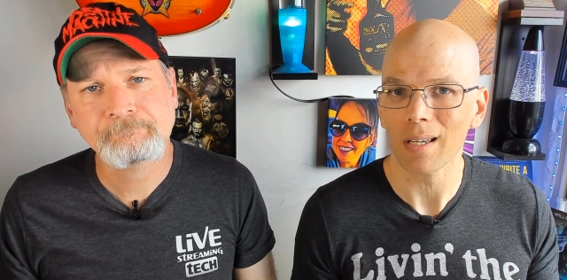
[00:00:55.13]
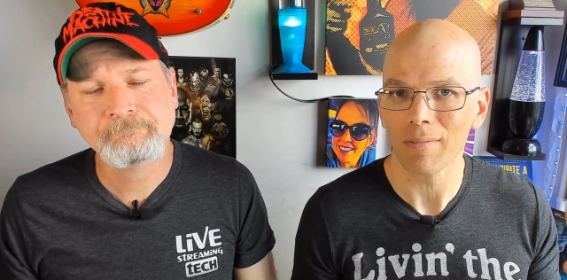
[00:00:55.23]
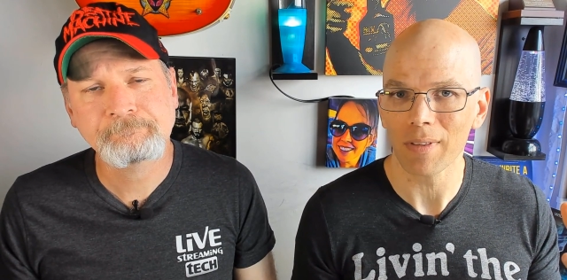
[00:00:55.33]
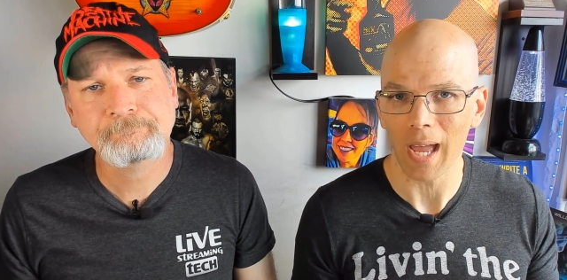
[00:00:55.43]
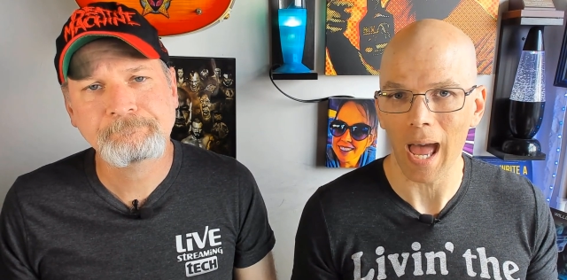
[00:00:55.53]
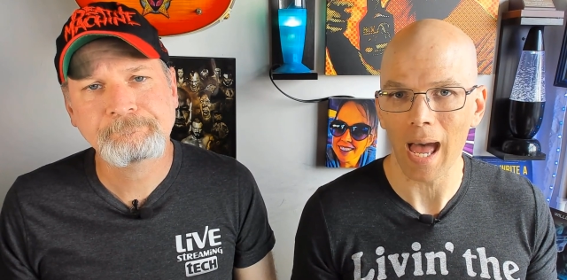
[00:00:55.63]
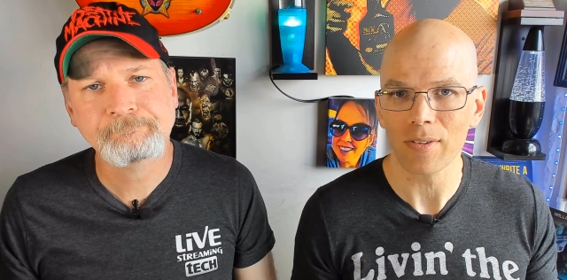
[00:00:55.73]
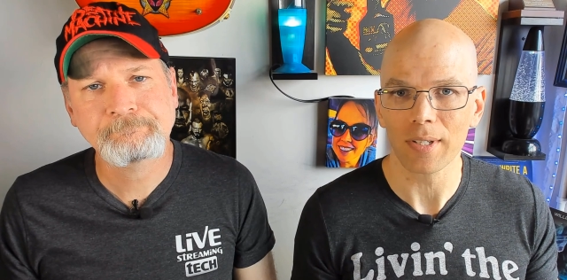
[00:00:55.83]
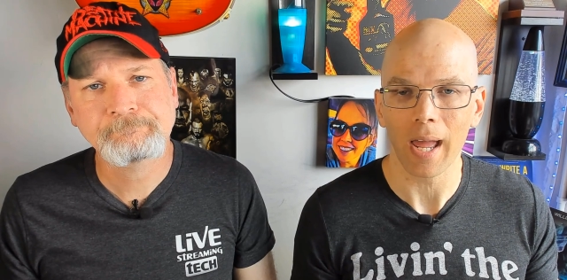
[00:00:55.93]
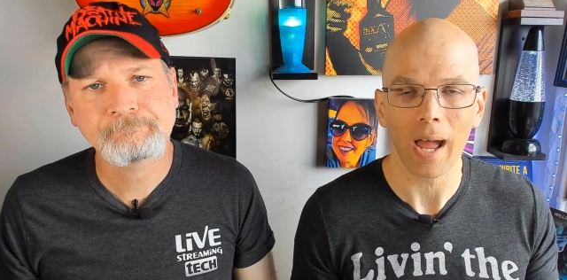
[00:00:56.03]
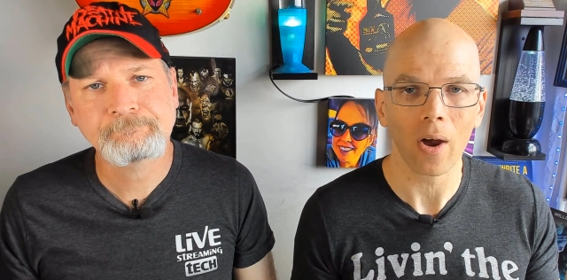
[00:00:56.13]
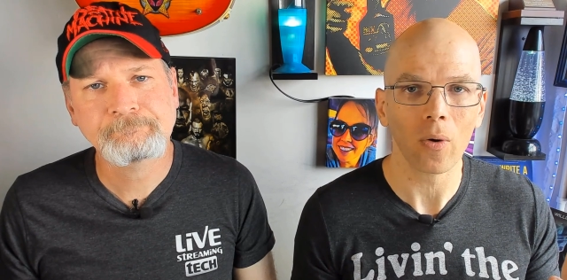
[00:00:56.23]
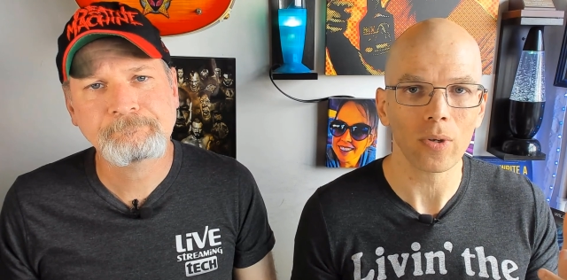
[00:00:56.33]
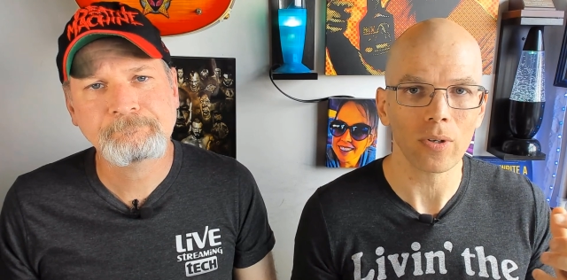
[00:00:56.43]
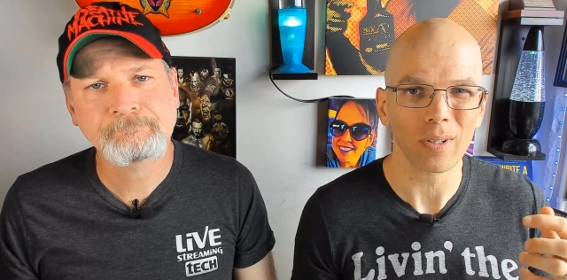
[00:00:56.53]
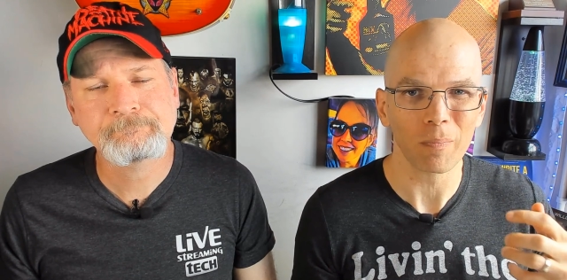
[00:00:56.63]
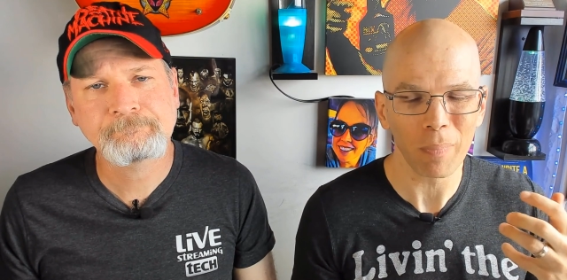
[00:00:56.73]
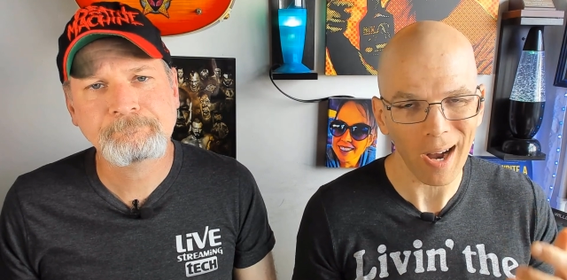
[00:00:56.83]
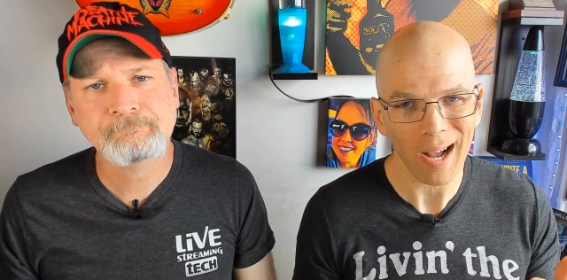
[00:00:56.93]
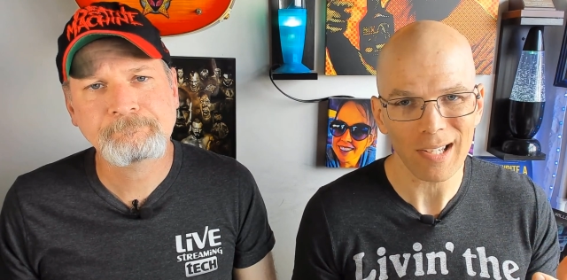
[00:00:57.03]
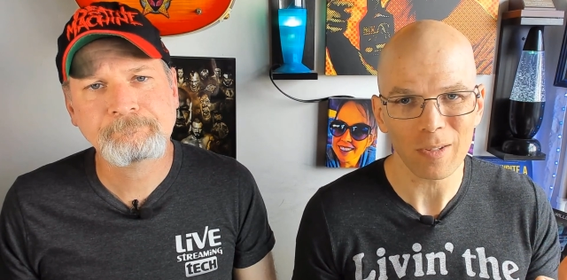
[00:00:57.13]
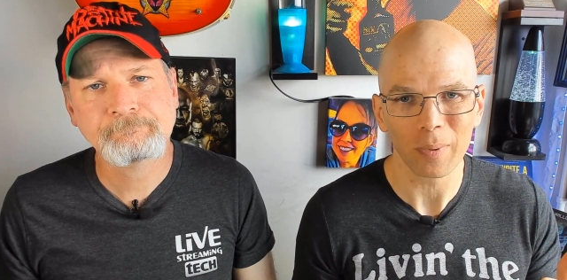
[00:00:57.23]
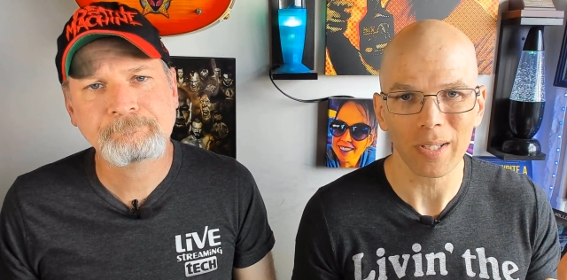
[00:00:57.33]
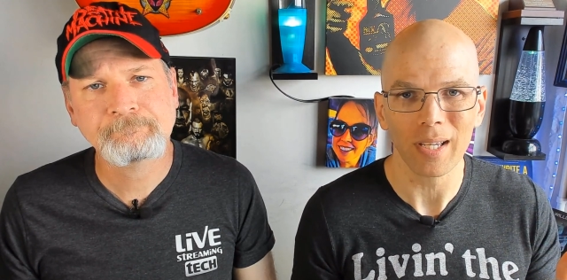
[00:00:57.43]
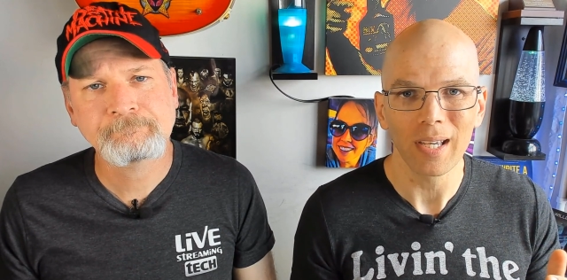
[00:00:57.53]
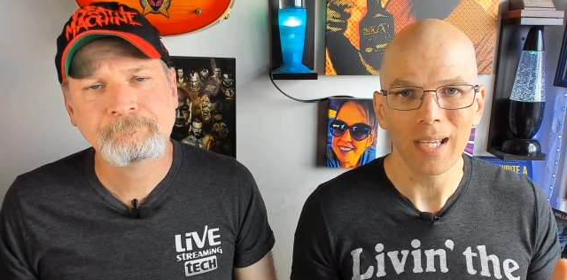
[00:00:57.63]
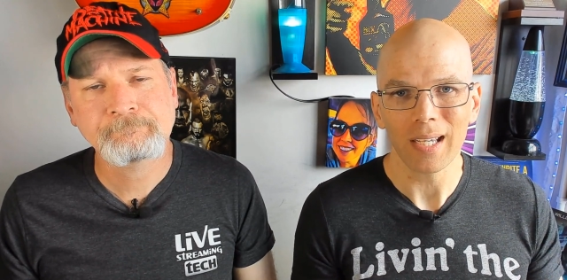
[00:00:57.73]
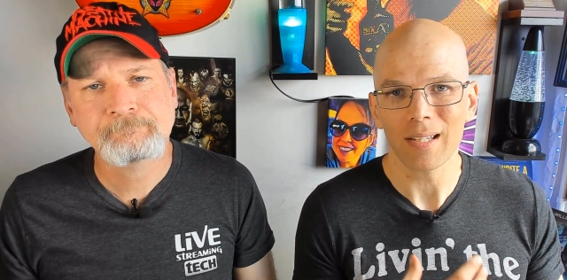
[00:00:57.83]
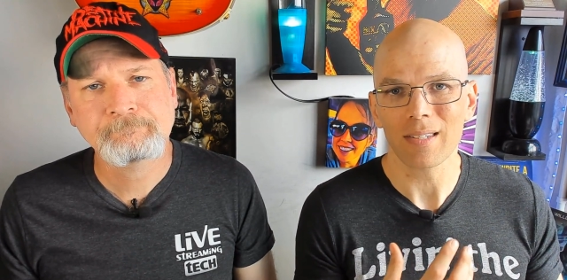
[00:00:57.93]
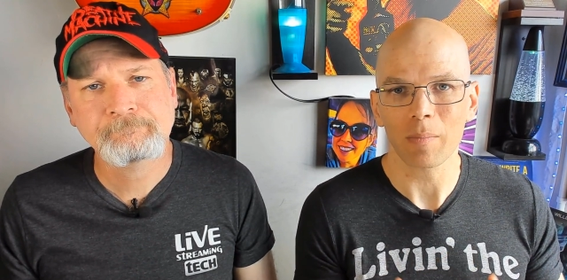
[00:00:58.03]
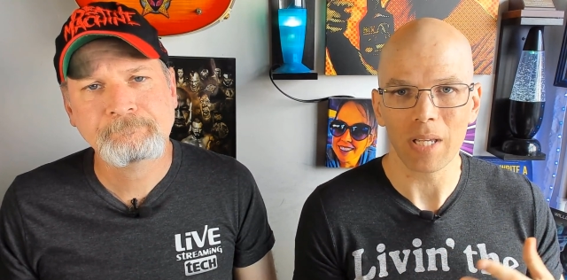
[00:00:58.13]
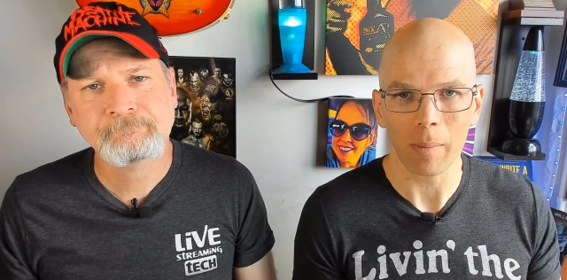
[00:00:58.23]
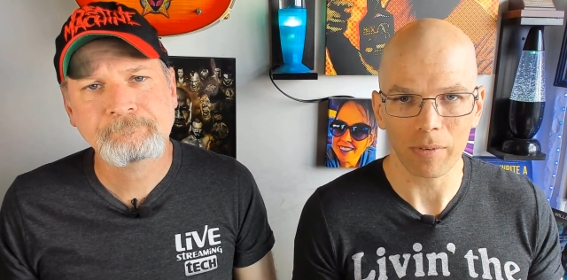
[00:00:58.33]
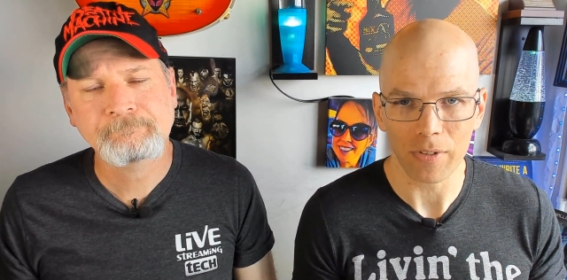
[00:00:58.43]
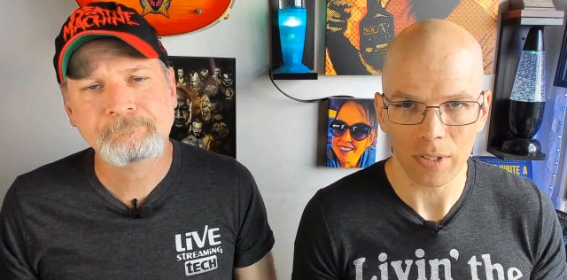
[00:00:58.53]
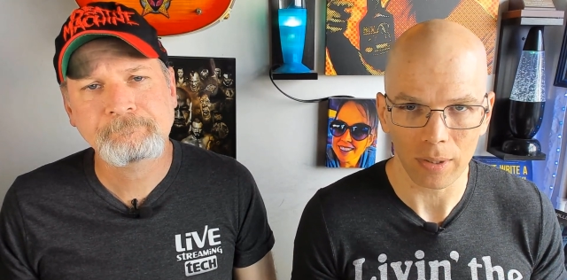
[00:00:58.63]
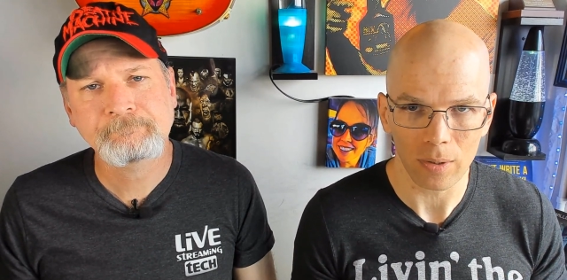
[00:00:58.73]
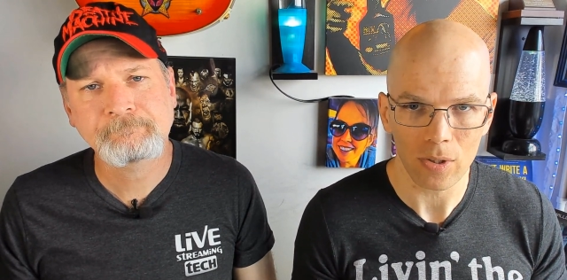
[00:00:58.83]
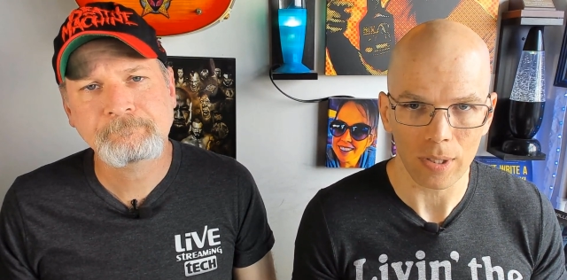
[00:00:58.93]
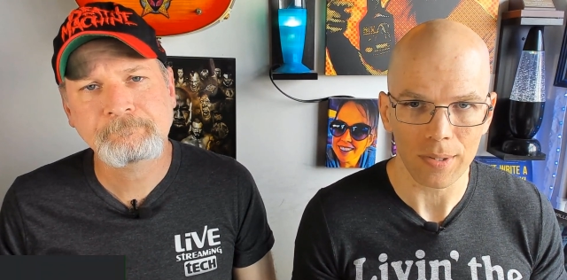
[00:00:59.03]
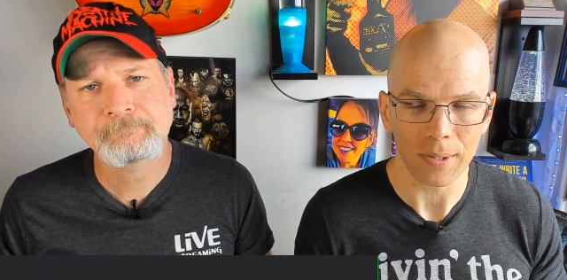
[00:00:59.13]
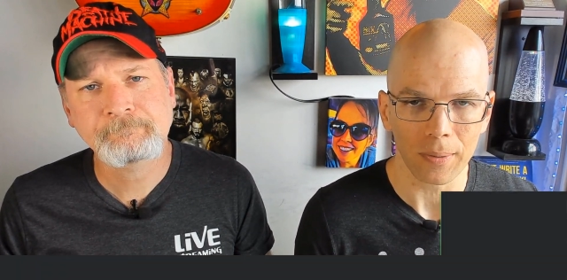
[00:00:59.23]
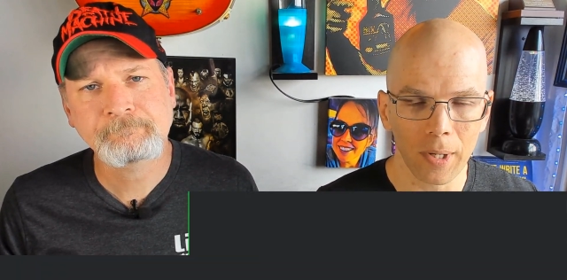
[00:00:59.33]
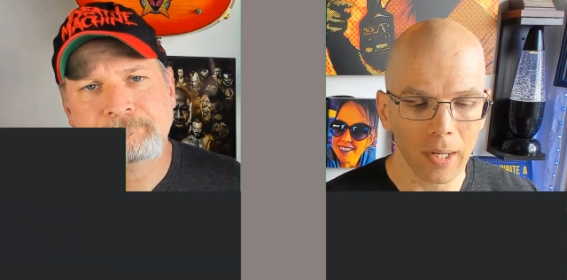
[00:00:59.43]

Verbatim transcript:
Speaker 1: of the ads and how you can possibly get some type of a solution. So